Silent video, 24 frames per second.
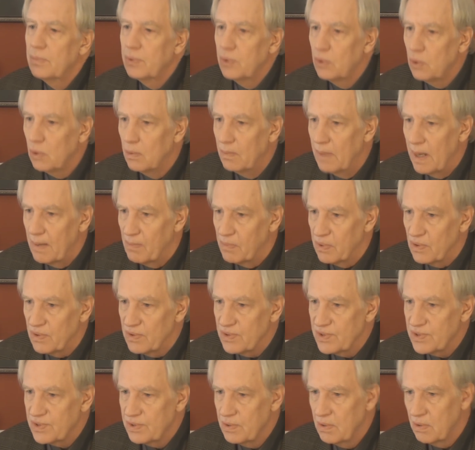Pool
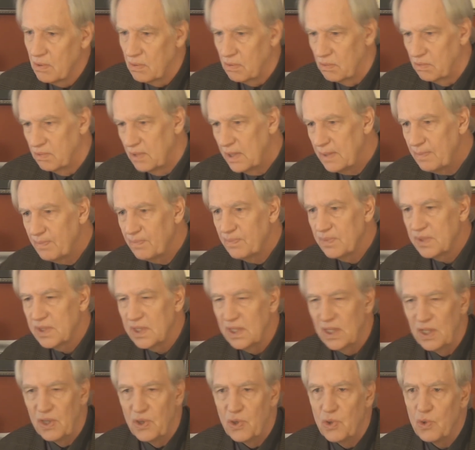members
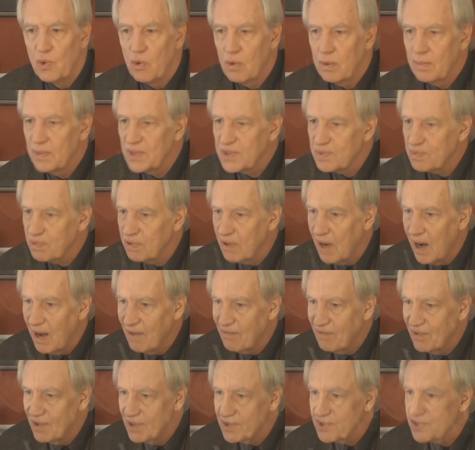reaped enormous
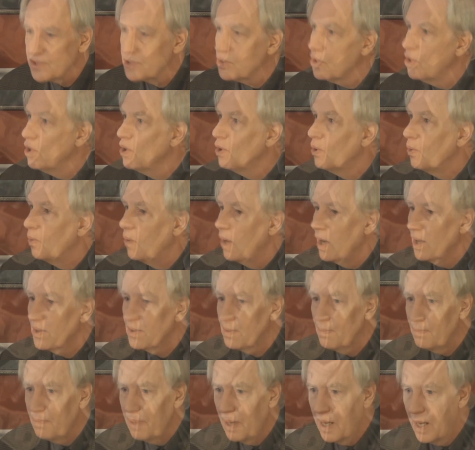profits while
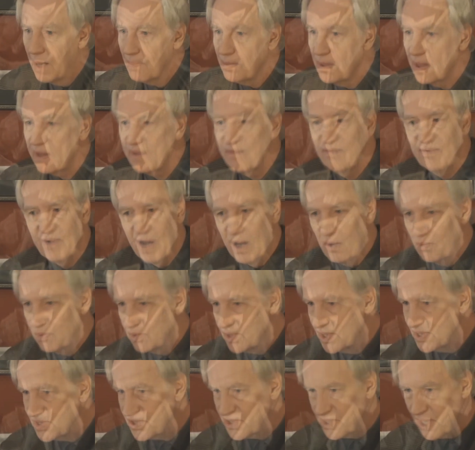the public
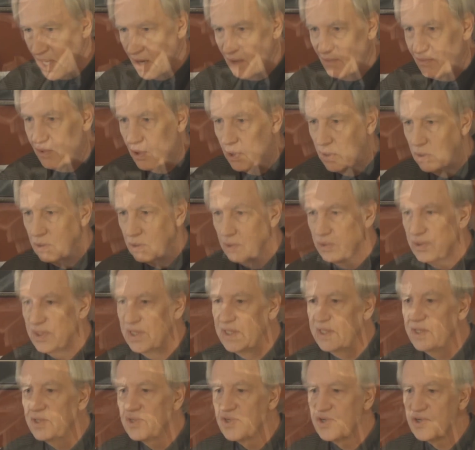found itself
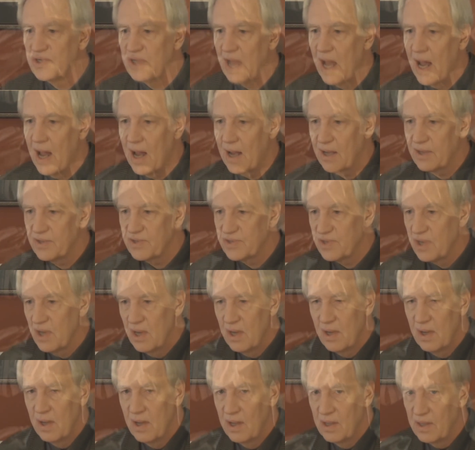holding stocks
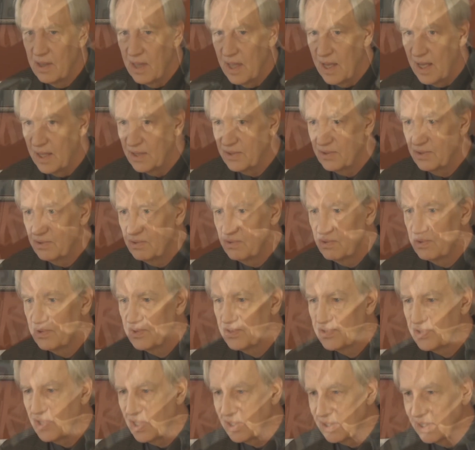that
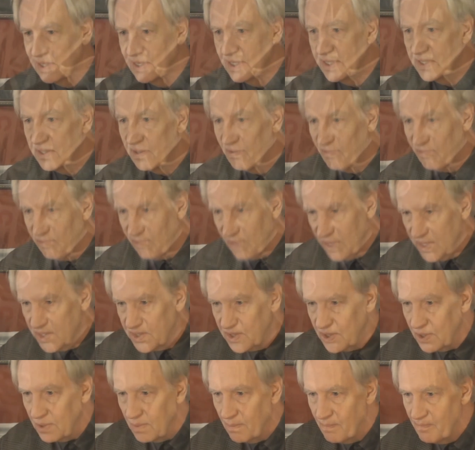suddenly
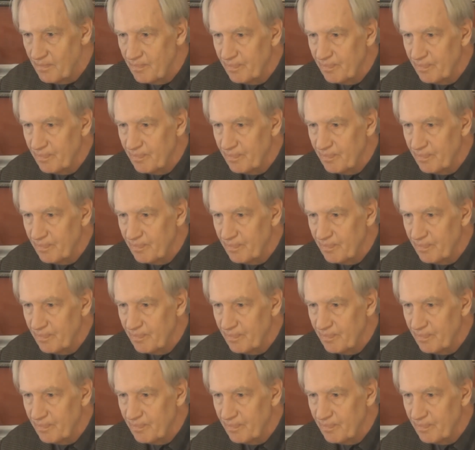deflated.